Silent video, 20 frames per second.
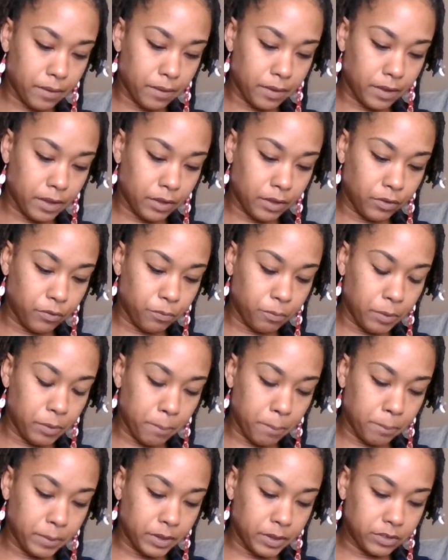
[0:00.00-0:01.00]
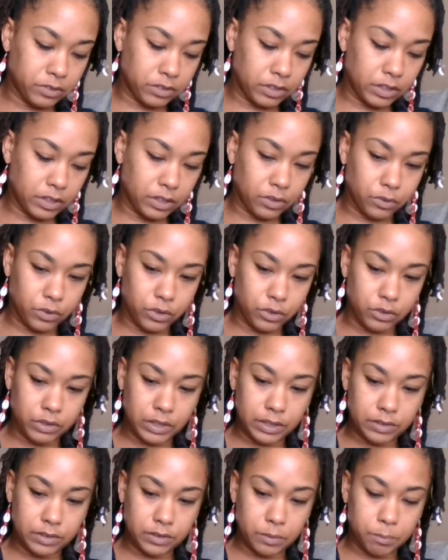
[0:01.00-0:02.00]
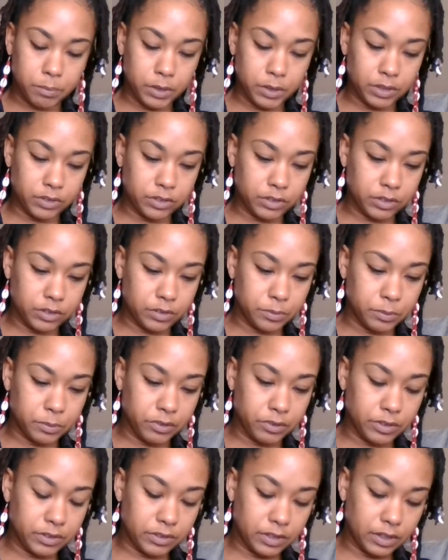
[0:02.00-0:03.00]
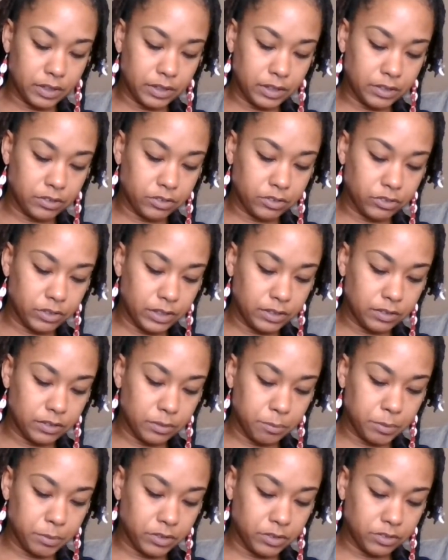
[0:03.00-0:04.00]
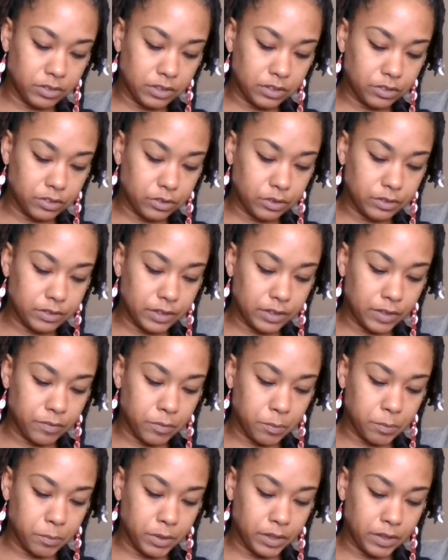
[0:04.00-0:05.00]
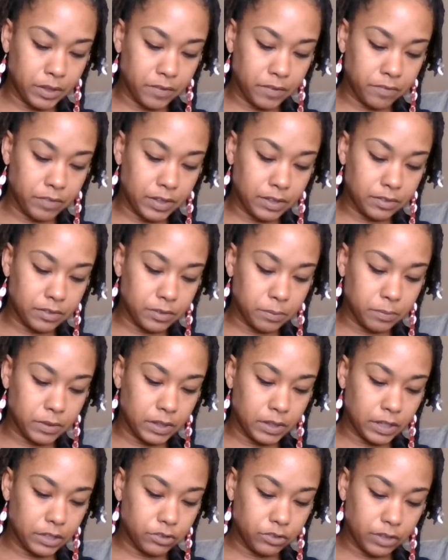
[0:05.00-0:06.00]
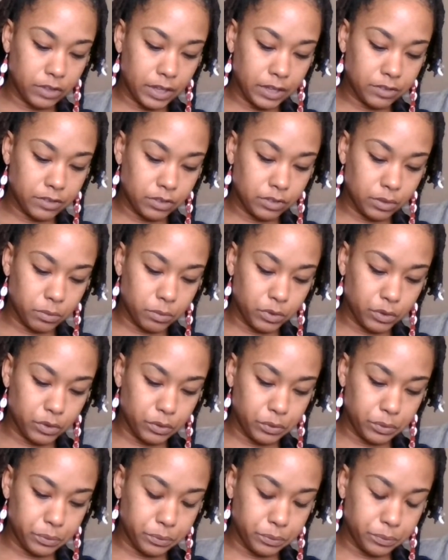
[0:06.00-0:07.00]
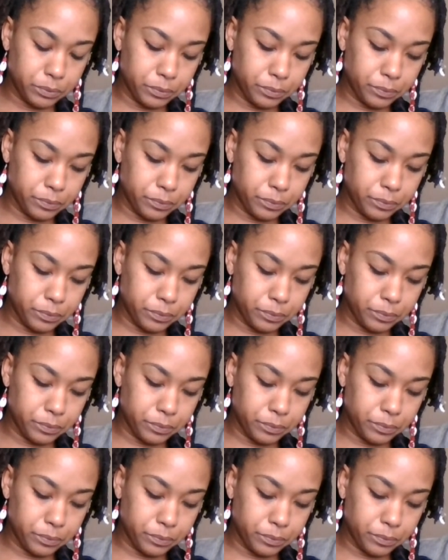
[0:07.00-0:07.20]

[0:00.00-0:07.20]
And you've been budgeting, or you need to budget. Spirit is saying that you need to budget and start saving money if that's something that you actually want to do.